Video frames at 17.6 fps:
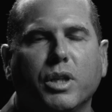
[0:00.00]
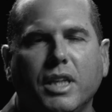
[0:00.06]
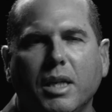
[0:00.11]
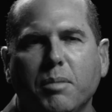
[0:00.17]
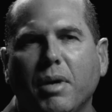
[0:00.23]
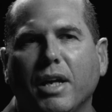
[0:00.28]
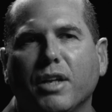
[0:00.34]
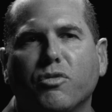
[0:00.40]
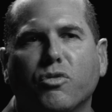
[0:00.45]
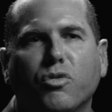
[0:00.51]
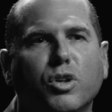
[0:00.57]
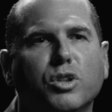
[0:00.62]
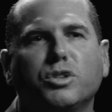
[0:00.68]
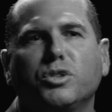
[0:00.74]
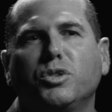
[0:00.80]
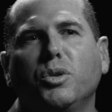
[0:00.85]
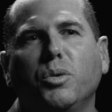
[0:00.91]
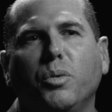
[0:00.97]
within my
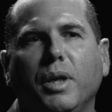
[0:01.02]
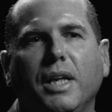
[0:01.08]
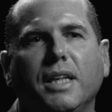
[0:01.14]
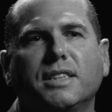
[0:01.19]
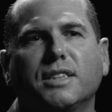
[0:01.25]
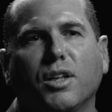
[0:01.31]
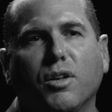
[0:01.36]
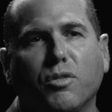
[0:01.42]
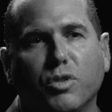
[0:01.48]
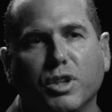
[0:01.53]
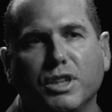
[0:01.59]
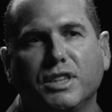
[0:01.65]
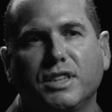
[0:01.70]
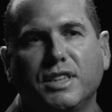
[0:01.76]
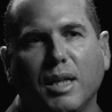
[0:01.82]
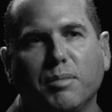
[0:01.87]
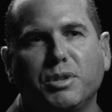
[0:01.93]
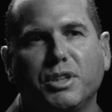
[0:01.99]
first two weeks of
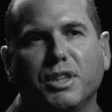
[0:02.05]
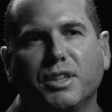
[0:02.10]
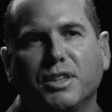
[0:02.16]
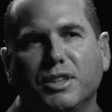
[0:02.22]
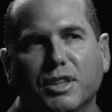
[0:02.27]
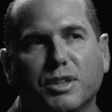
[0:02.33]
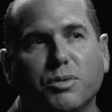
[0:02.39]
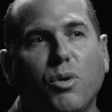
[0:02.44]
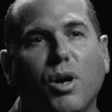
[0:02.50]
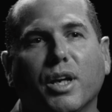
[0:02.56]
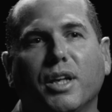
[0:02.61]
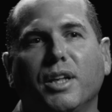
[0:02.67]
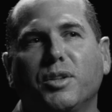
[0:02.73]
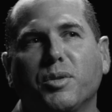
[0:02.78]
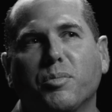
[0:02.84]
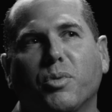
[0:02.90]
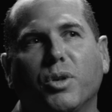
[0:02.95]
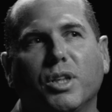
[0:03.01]
reception, just walking
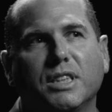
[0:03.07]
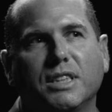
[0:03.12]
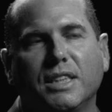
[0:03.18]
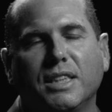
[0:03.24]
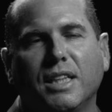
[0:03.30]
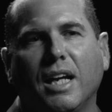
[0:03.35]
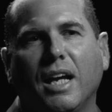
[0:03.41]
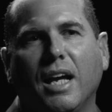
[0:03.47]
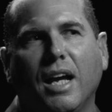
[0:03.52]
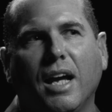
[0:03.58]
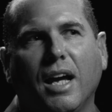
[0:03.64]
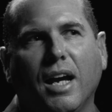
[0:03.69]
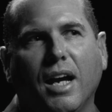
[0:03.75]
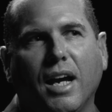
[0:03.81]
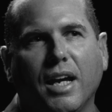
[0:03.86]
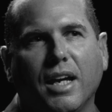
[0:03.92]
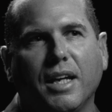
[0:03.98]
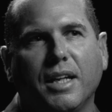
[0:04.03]
into prison,
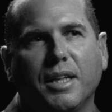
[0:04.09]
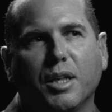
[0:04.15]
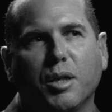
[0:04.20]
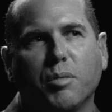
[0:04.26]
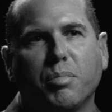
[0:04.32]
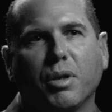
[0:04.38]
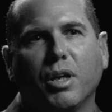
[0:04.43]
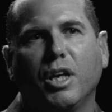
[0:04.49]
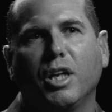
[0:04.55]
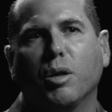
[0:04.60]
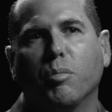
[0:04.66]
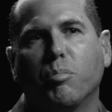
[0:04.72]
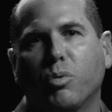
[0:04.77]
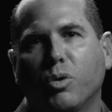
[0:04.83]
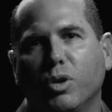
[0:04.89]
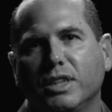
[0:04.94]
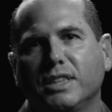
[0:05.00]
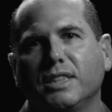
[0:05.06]
I end up in a
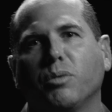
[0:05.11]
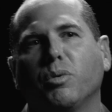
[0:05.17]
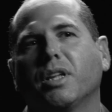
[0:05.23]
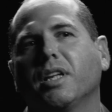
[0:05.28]
prison